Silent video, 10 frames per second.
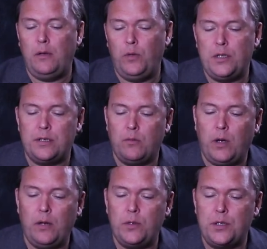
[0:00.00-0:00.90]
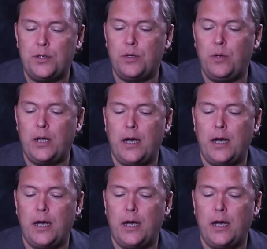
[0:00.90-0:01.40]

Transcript: which is a wine which is showing